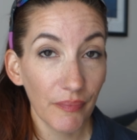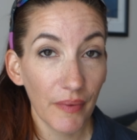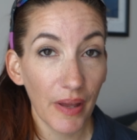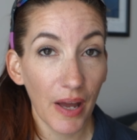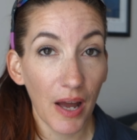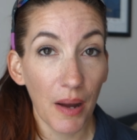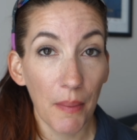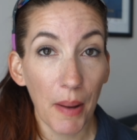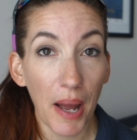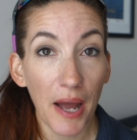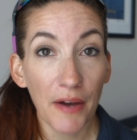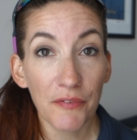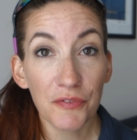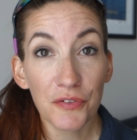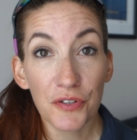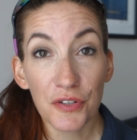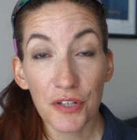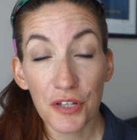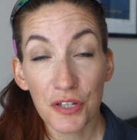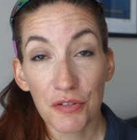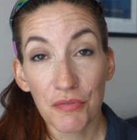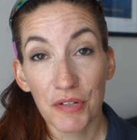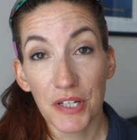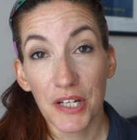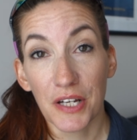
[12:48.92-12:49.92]
After
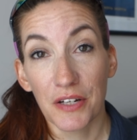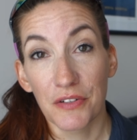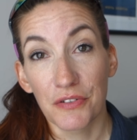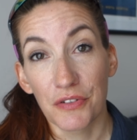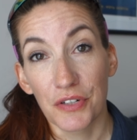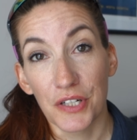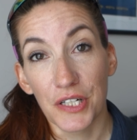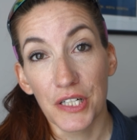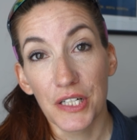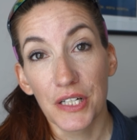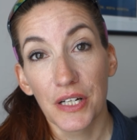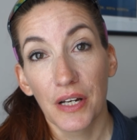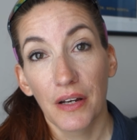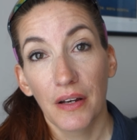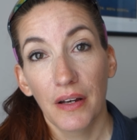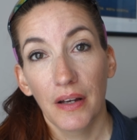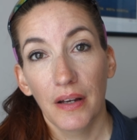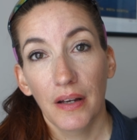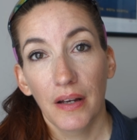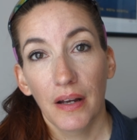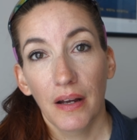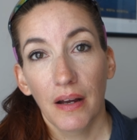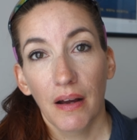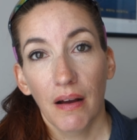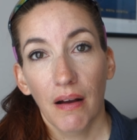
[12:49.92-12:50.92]
the 300,
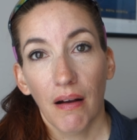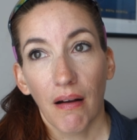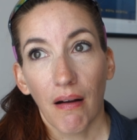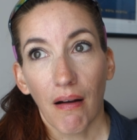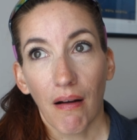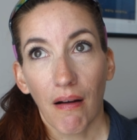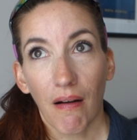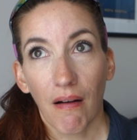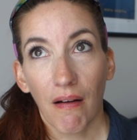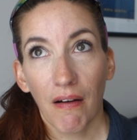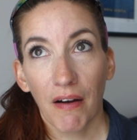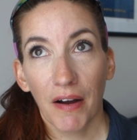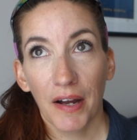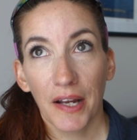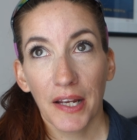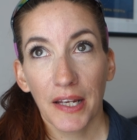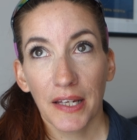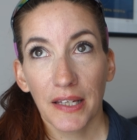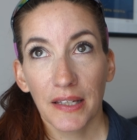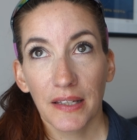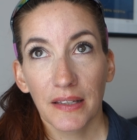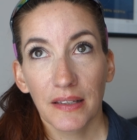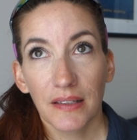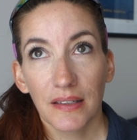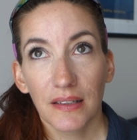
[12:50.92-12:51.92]

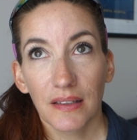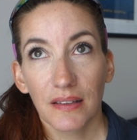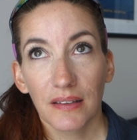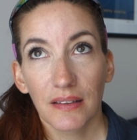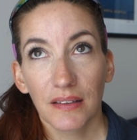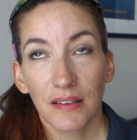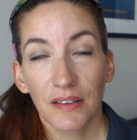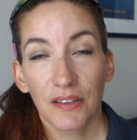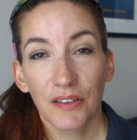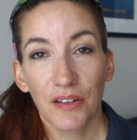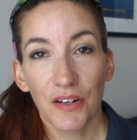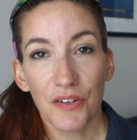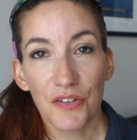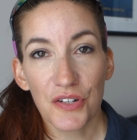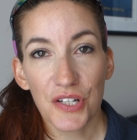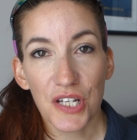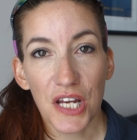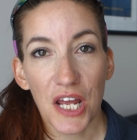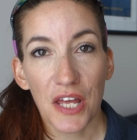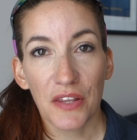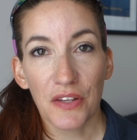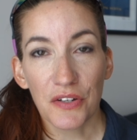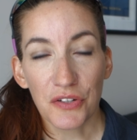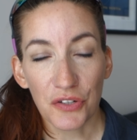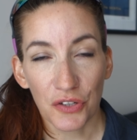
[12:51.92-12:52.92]
I could
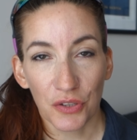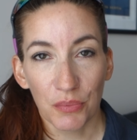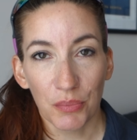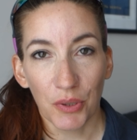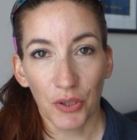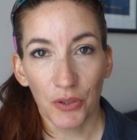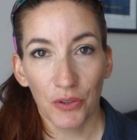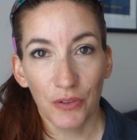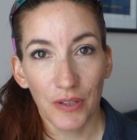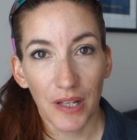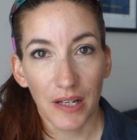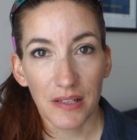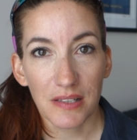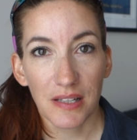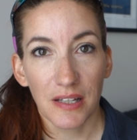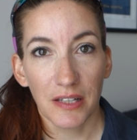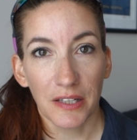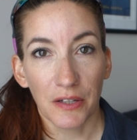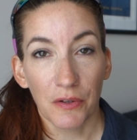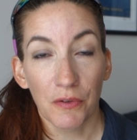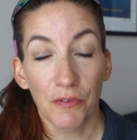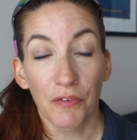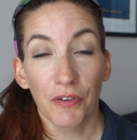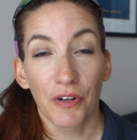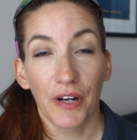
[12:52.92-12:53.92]
understand the term Audax
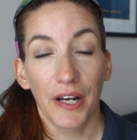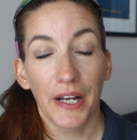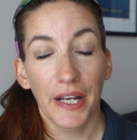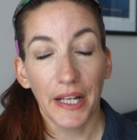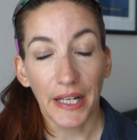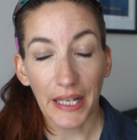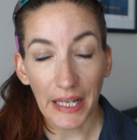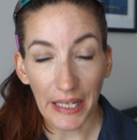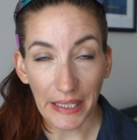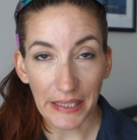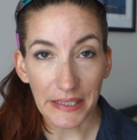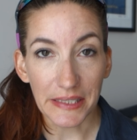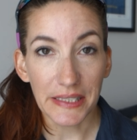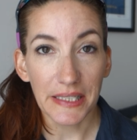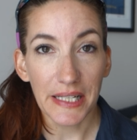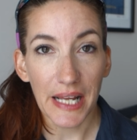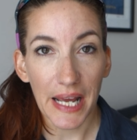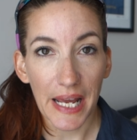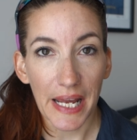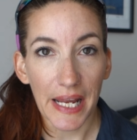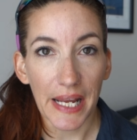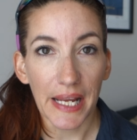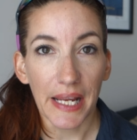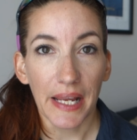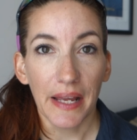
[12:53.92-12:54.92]
hangover, and again
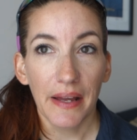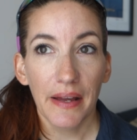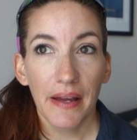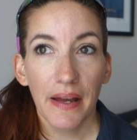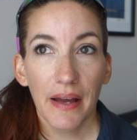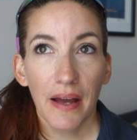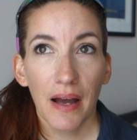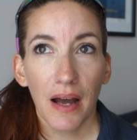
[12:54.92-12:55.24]
today.